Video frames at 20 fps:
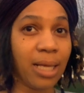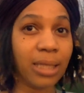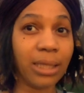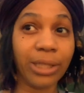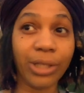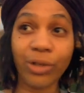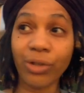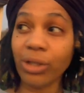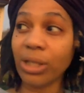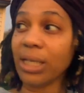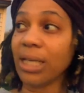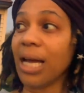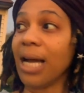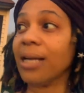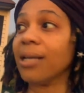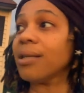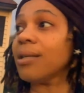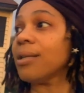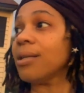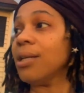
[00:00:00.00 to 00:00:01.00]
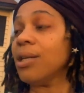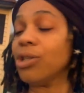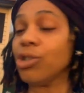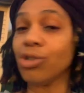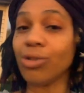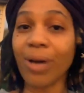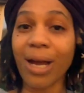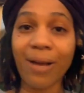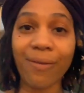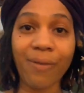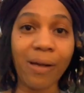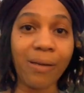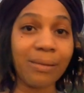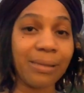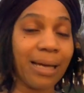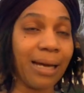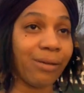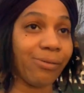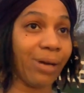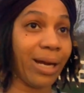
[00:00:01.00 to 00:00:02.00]
Literally, I could drive
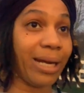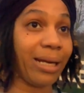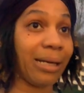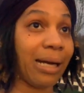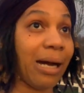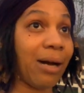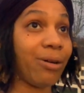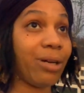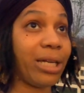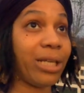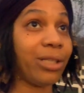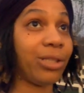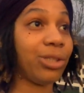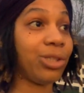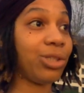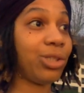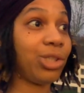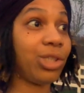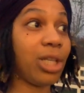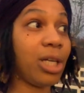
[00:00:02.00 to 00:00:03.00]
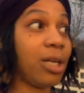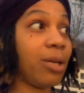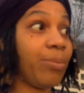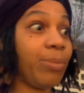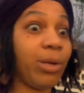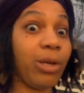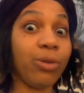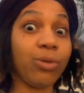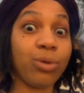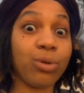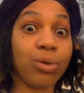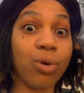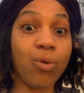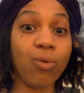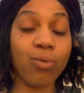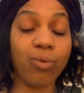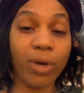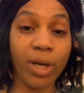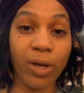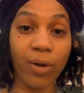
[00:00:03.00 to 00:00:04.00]
outside right now and shit could be
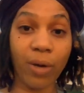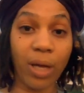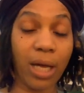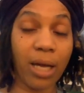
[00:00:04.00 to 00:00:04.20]
so real.